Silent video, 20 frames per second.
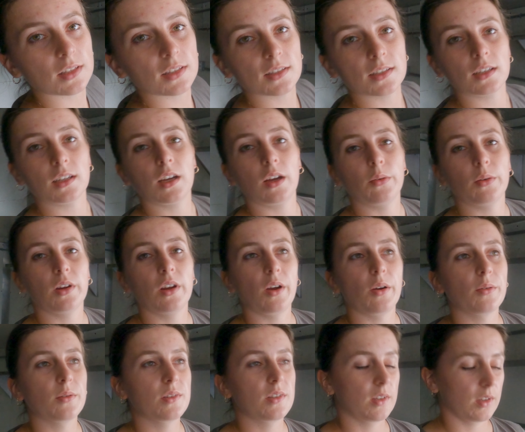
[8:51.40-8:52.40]
and see how it
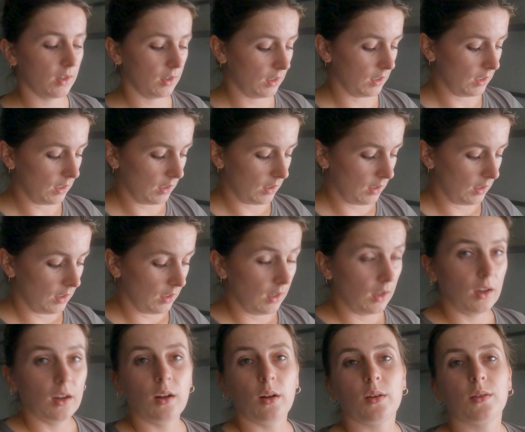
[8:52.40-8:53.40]
goes.
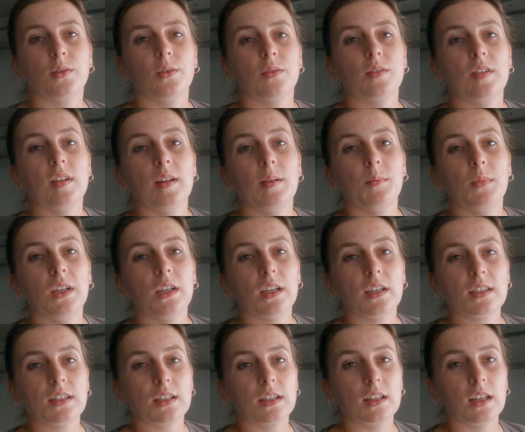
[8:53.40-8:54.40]
Also, silly me
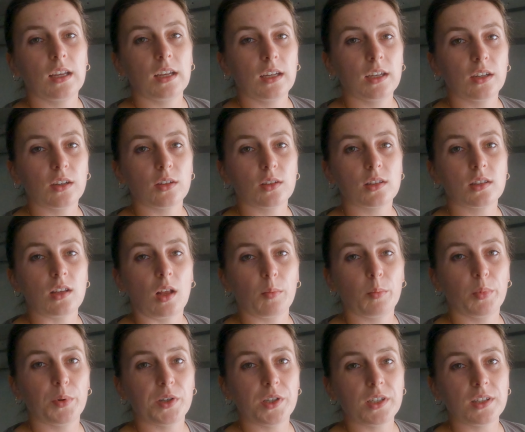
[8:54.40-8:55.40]
yesterday got
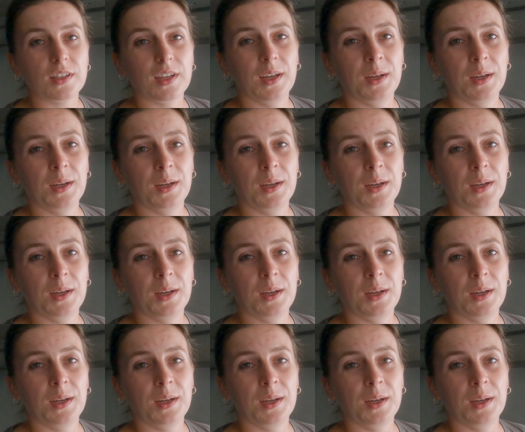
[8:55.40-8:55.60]
sunburned